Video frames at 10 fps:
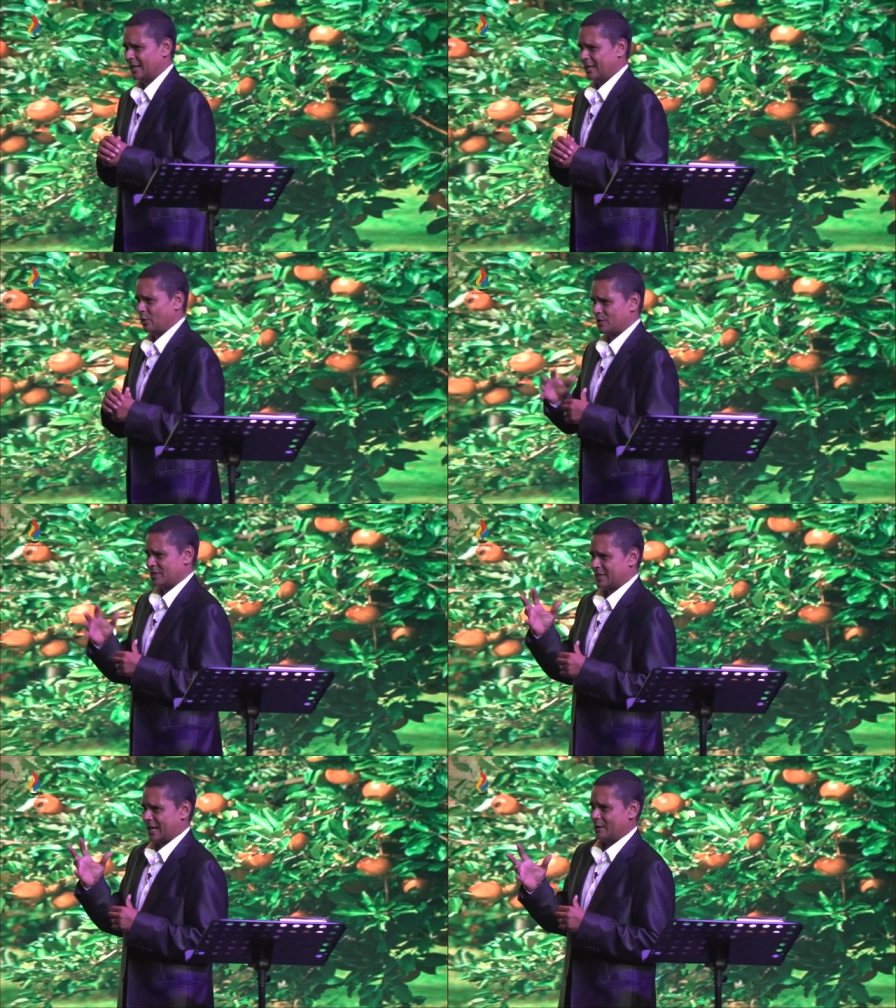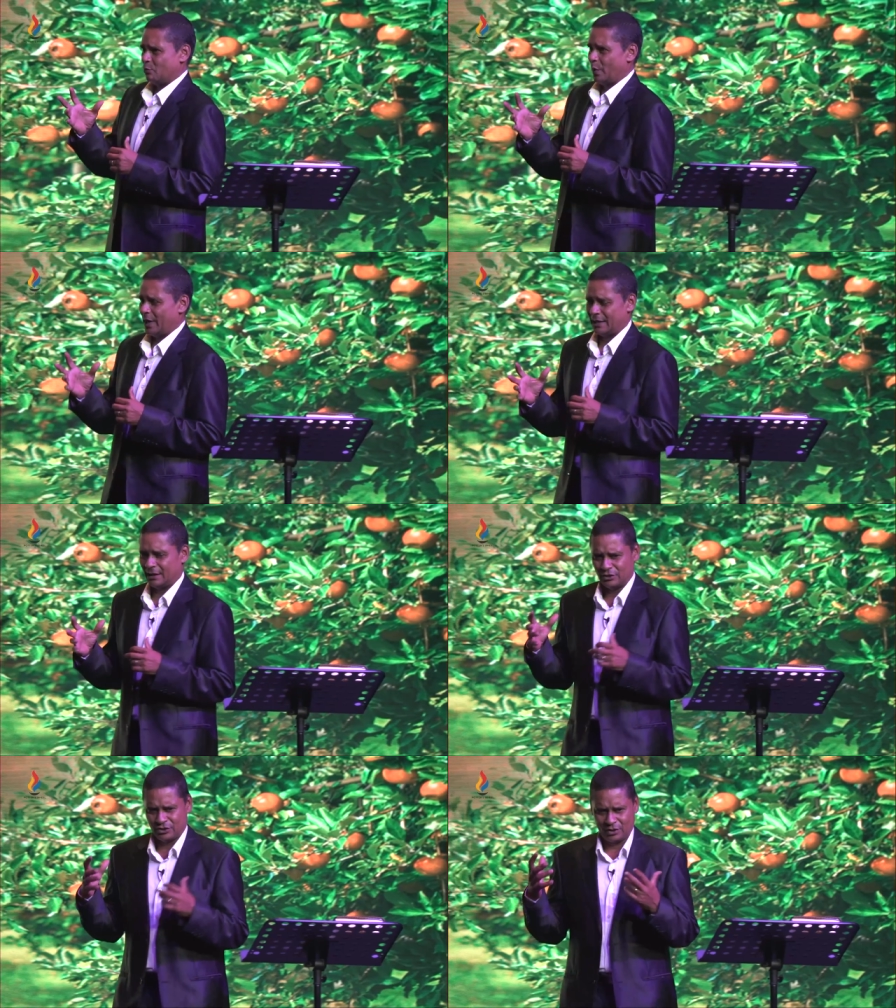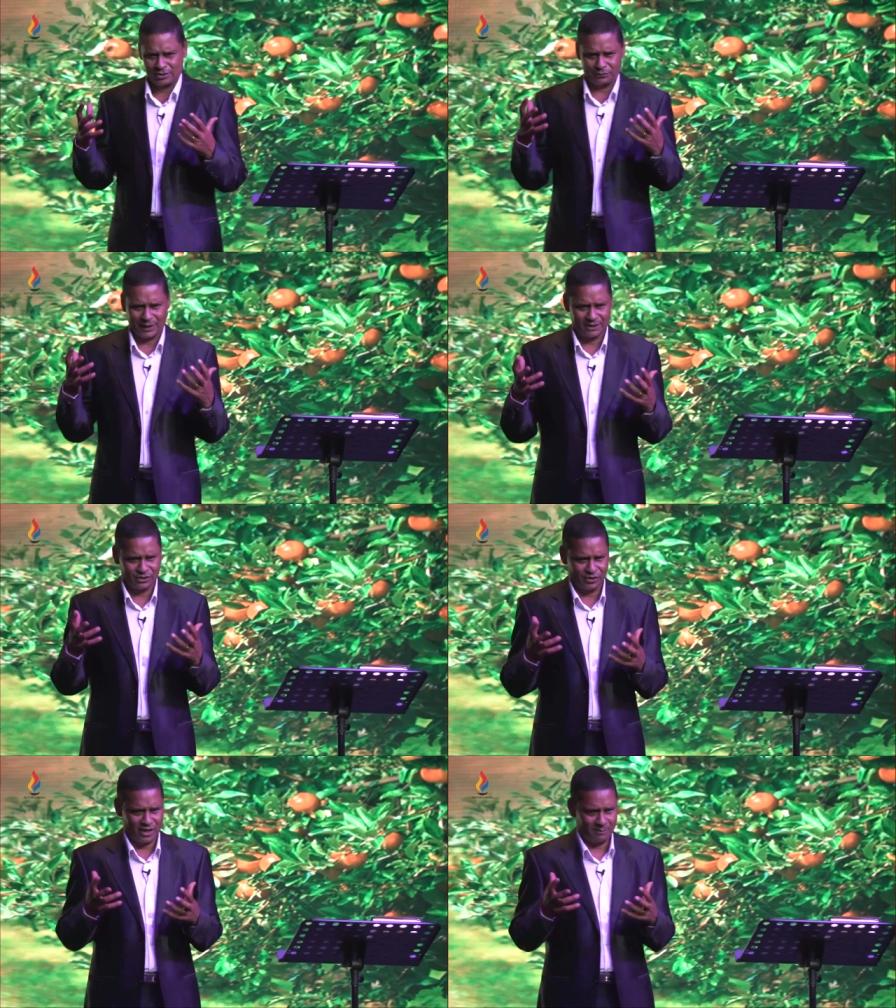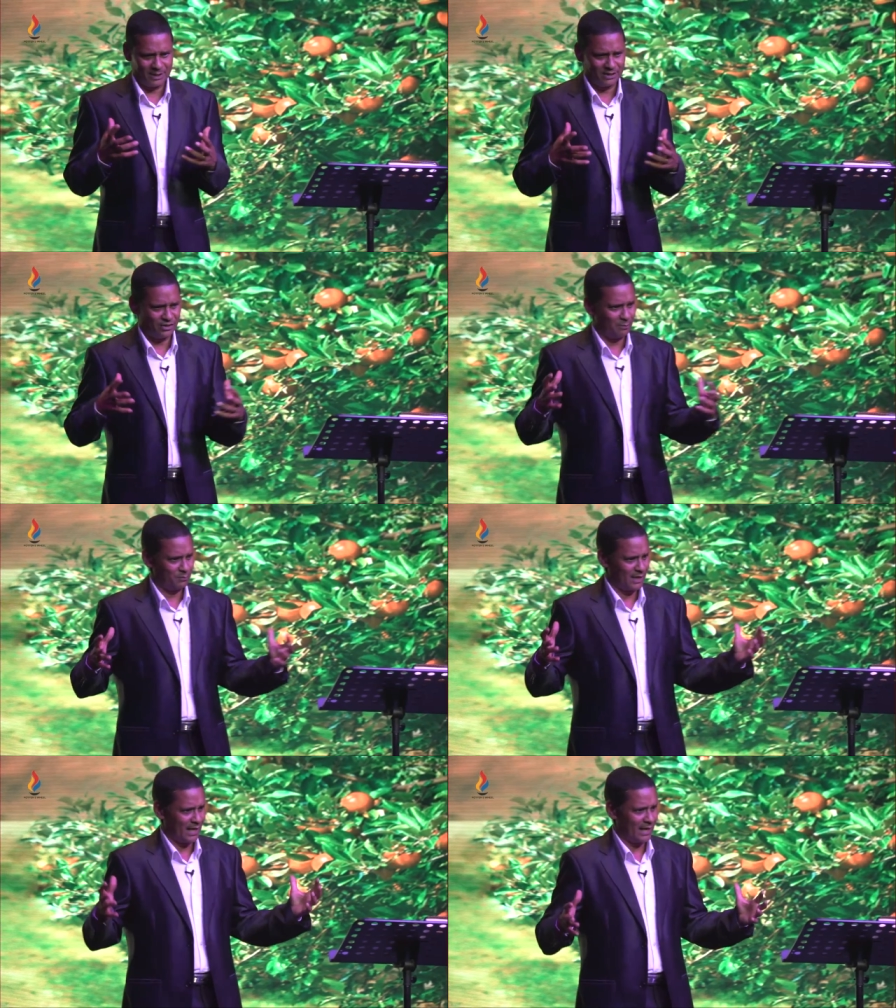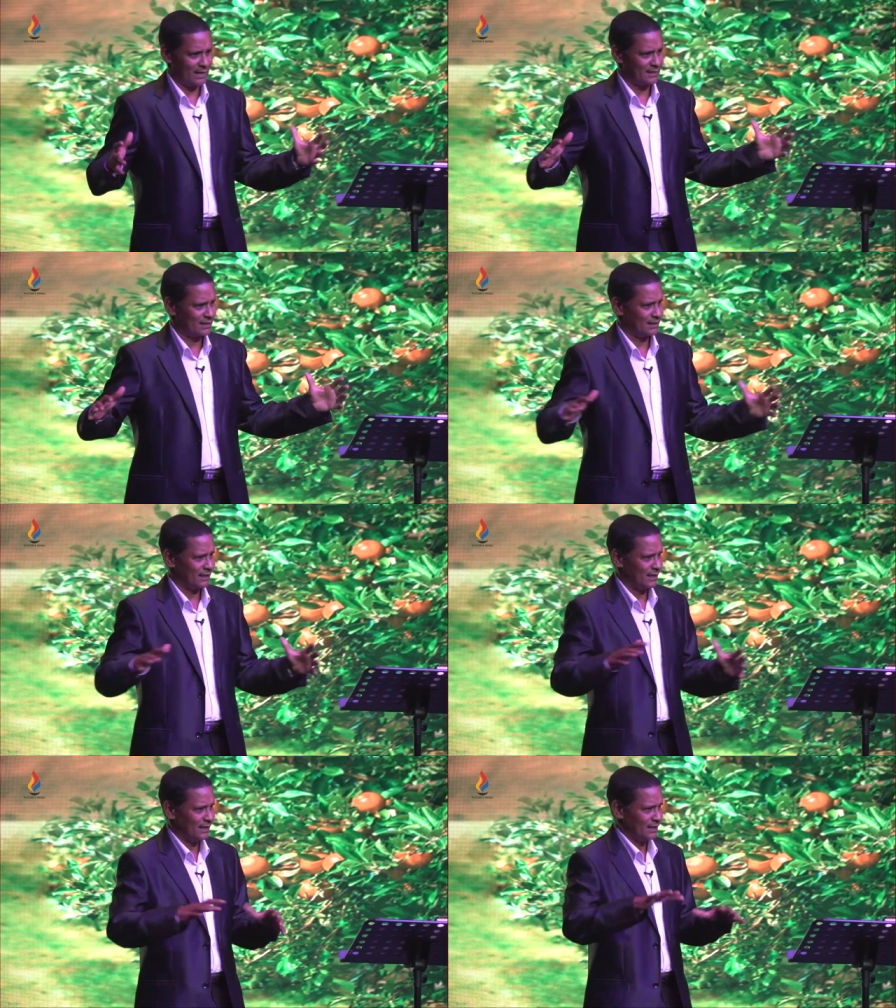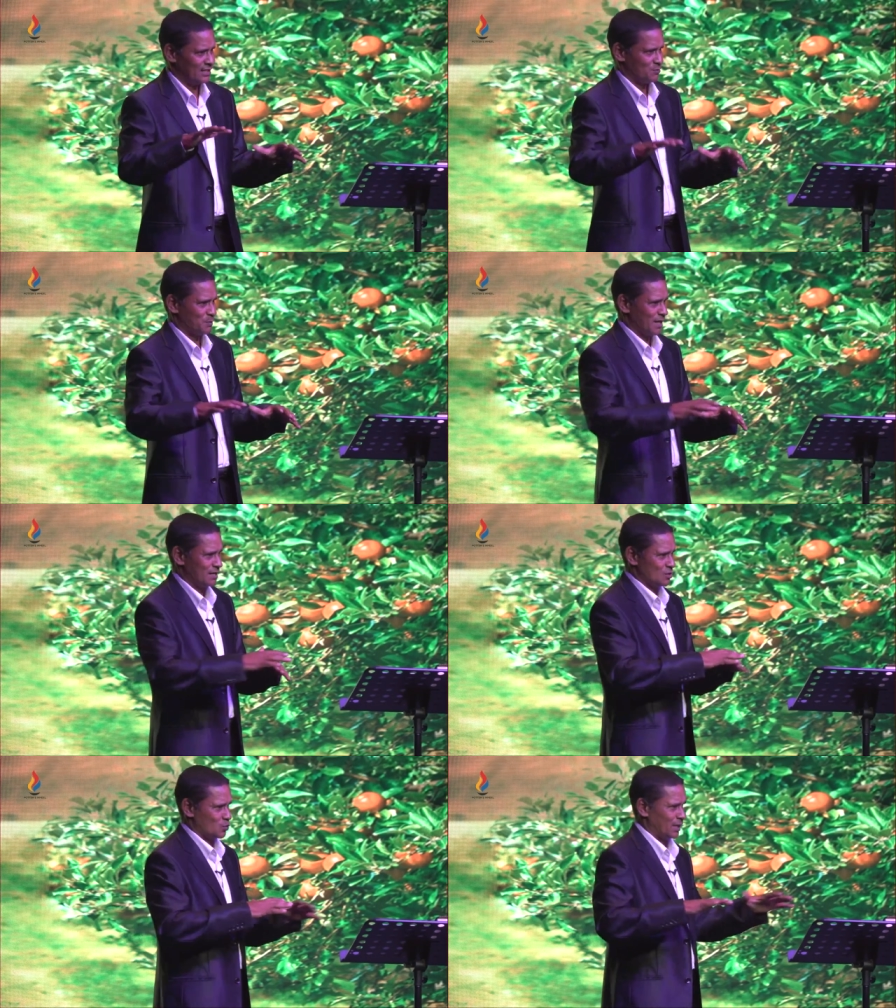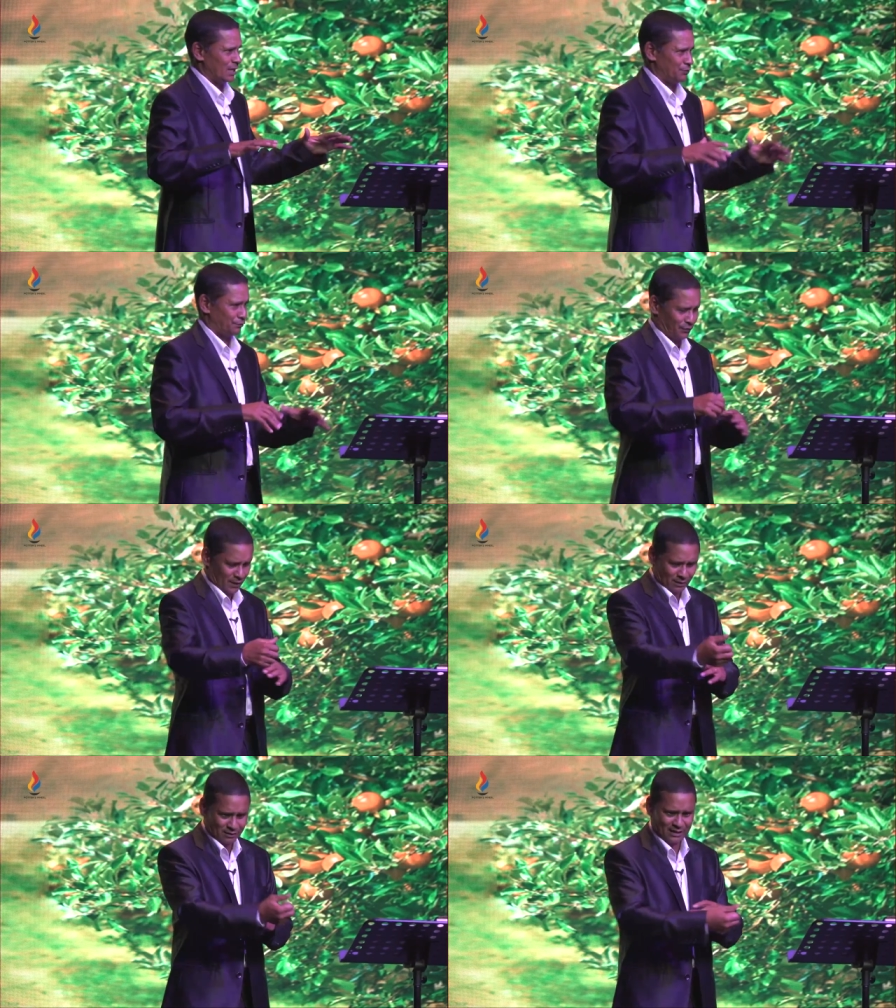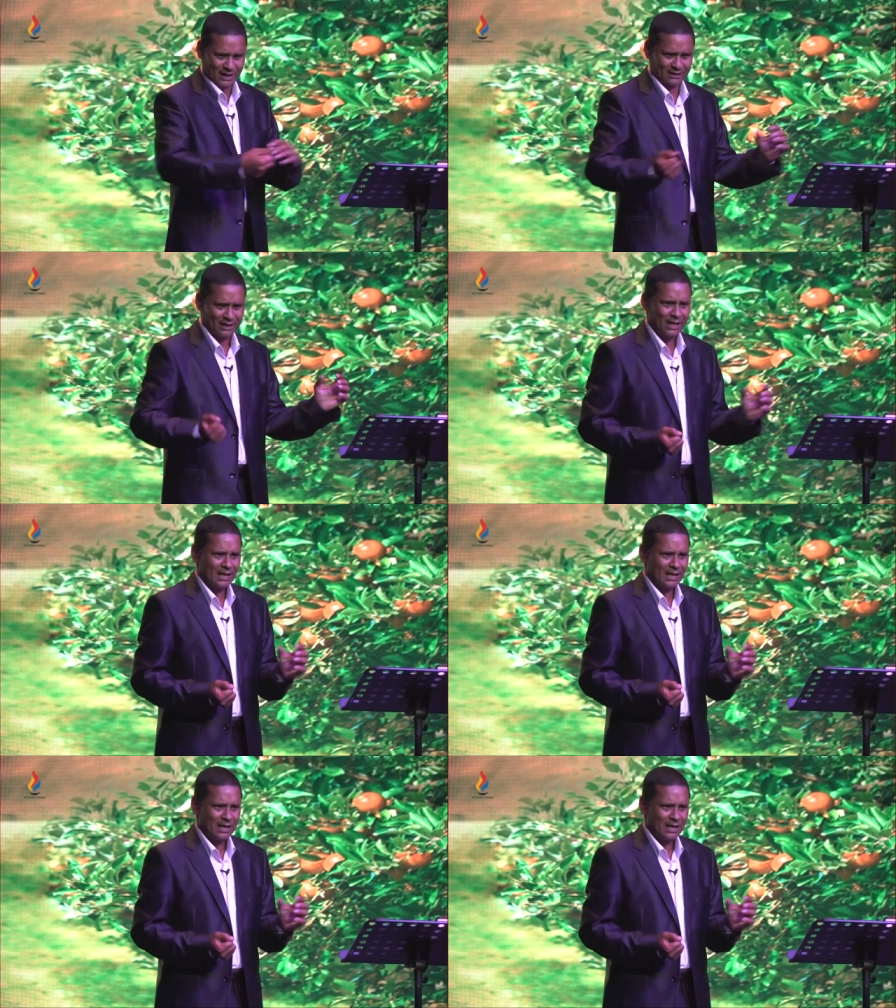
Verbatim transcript: There was a time when Joseph had a dream and he dreamt that he and his brothers were in a field that